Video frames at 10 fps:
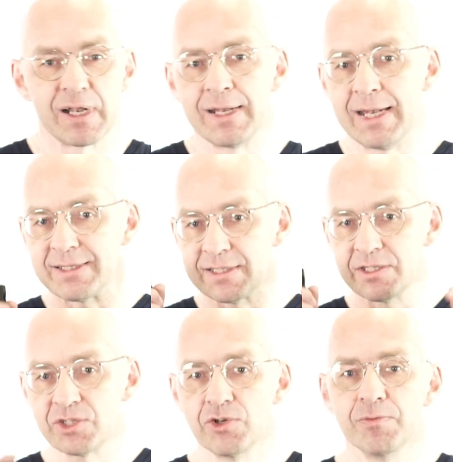let's
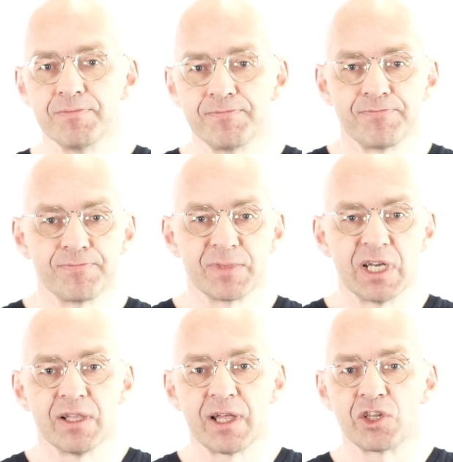assume
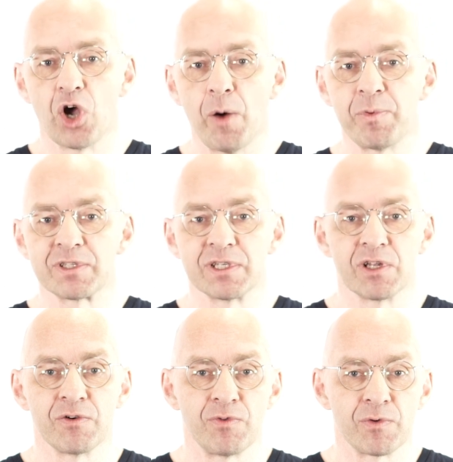that the opposite
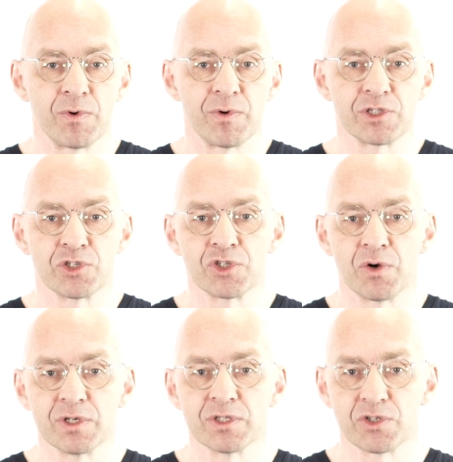of what we want to
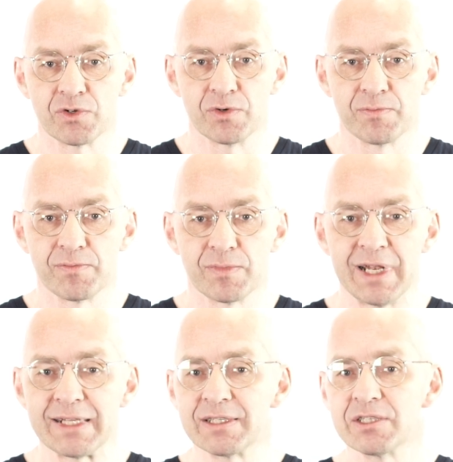show is true.
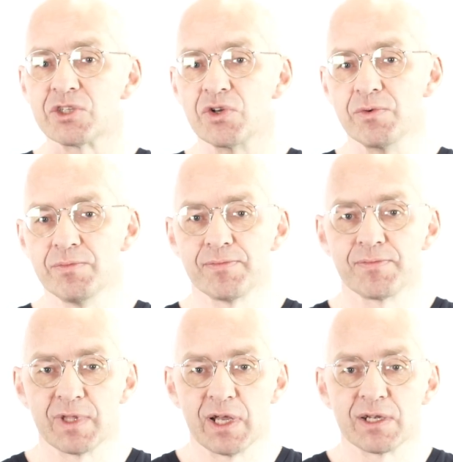Let's assume
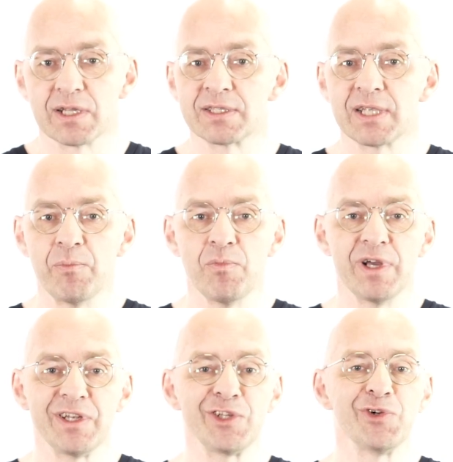that somewhere
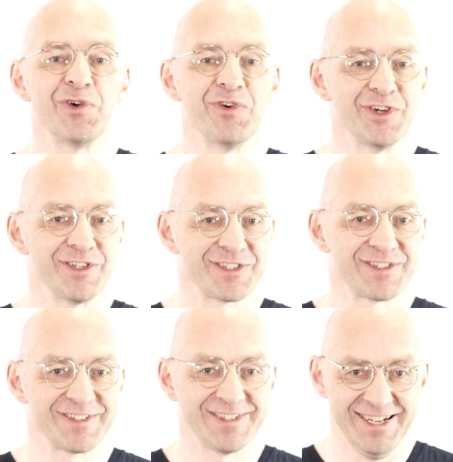in the universe
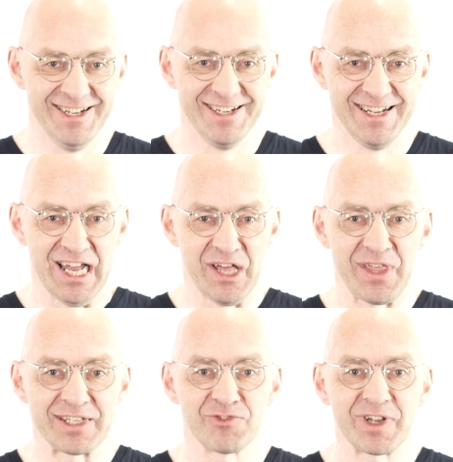
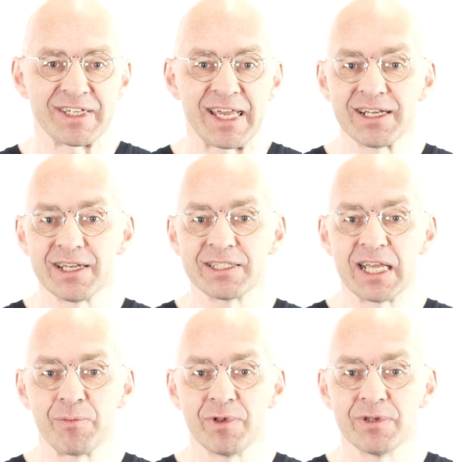there's a rectangular
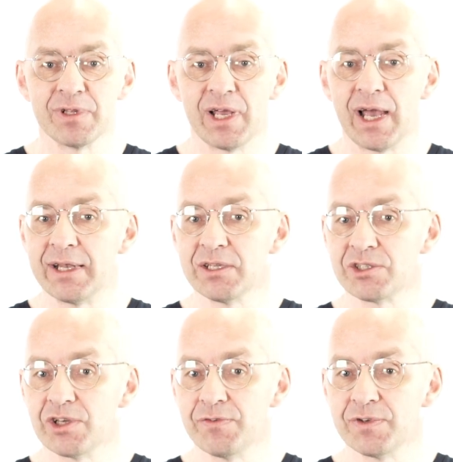table and a
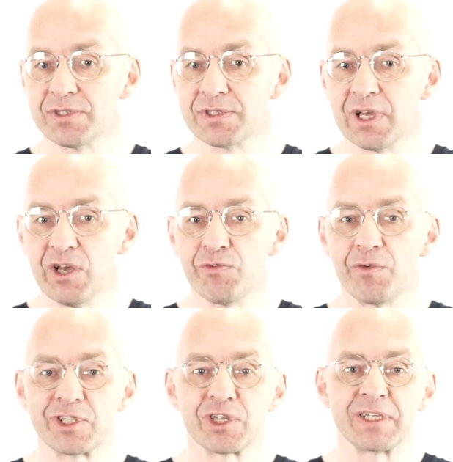surface for
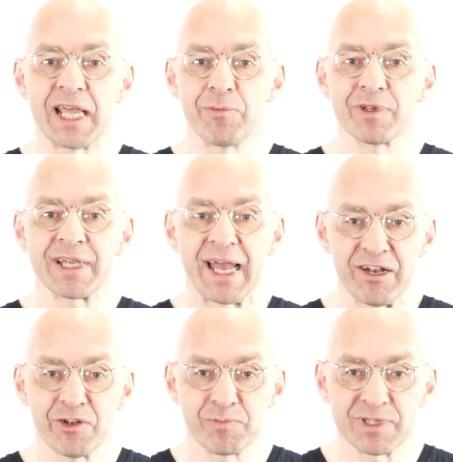which the table
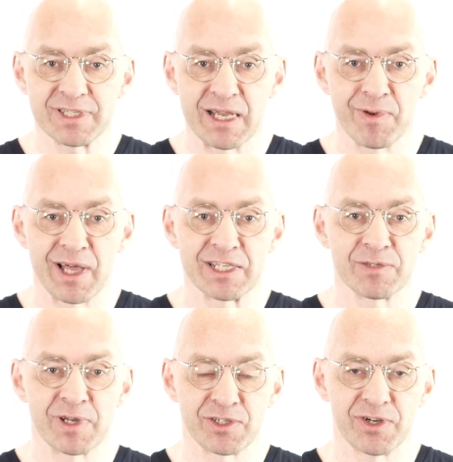cannot be
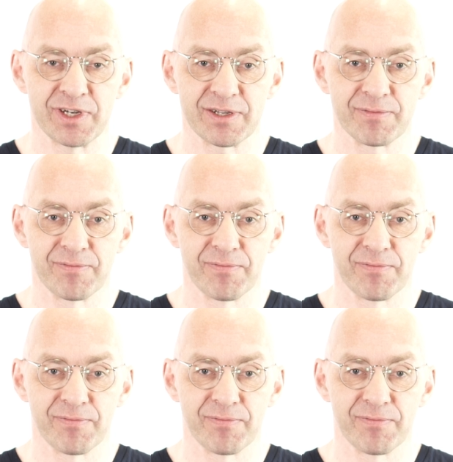stabilized by turning.